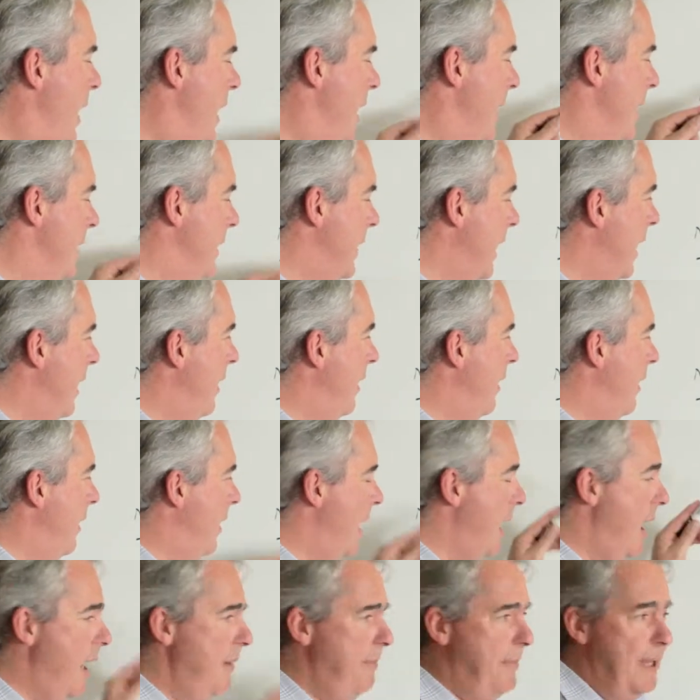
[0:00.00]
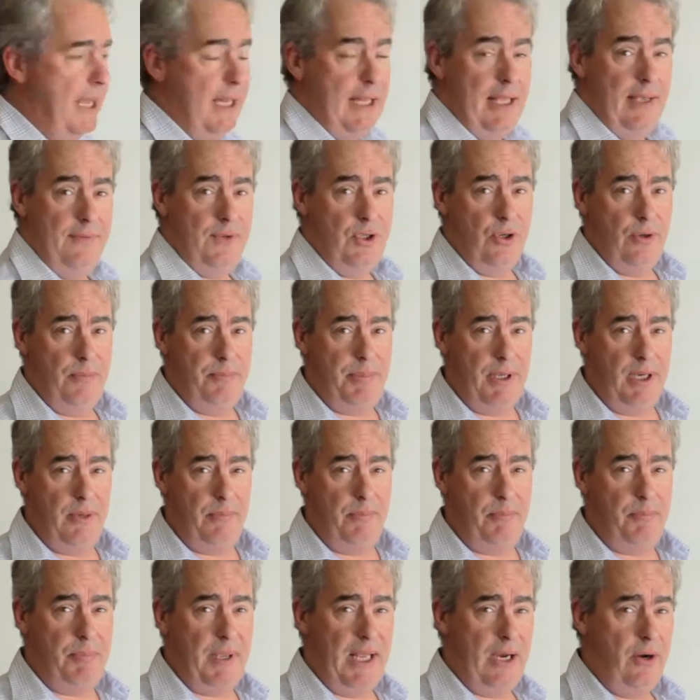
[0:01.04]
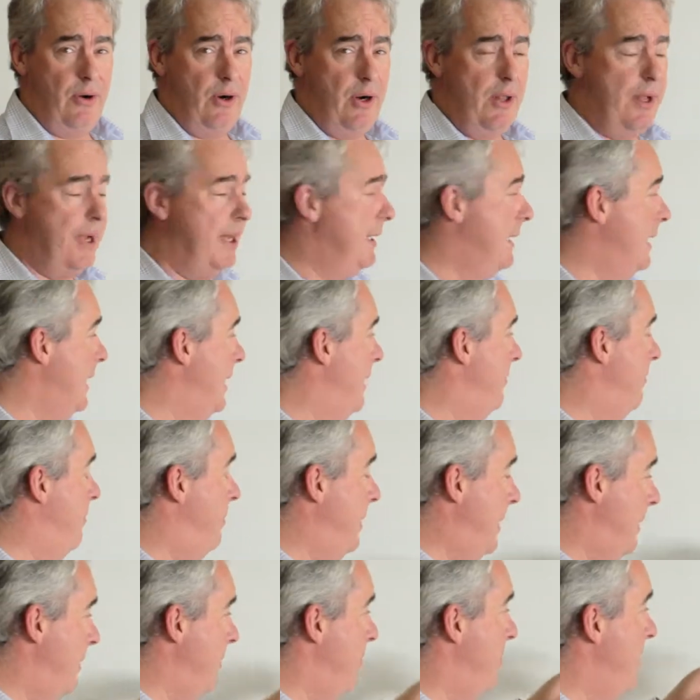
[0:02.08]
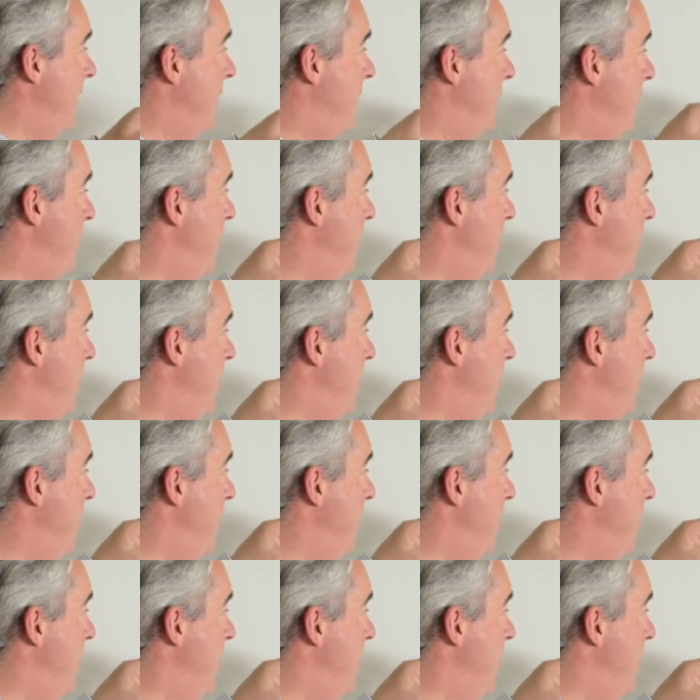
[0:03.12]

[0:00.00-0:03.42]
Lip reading: So I hope that gives you a bit of a